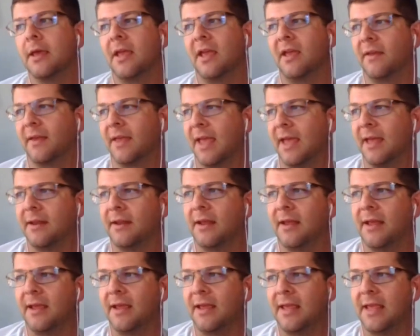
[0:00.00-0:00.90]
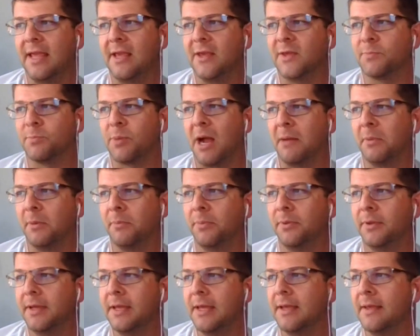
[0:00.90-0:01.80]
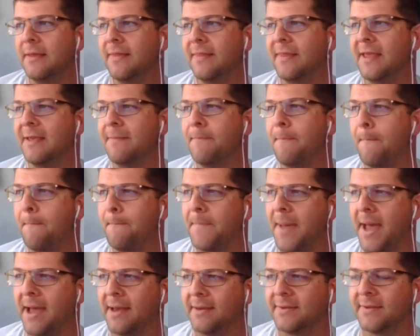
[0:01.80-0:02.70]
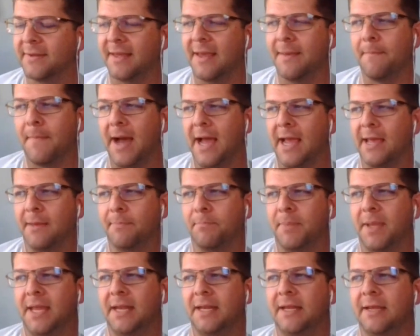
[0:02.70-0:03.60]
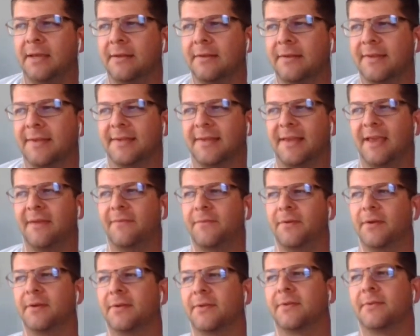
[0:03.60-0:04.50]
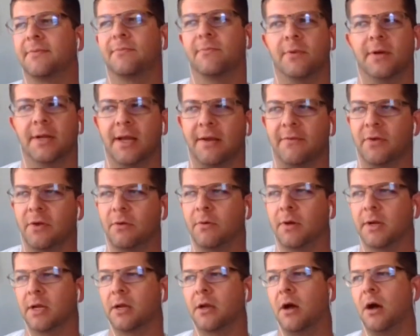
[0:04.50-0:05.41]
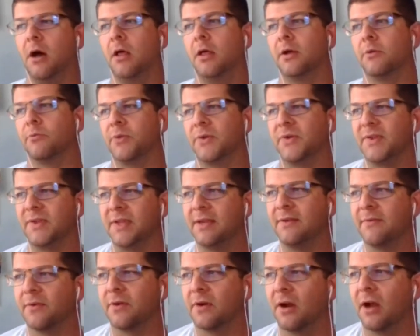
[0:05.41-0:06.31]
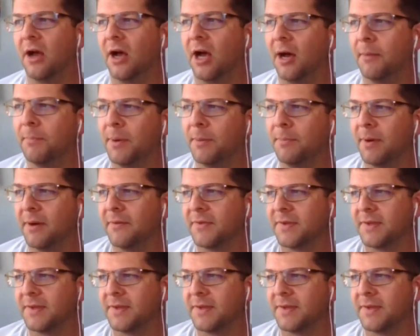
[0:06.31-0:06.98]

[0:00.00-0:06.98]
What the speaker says: Again, he's probably the best, in my opinion, safest, whatever you want to call it, receiver up above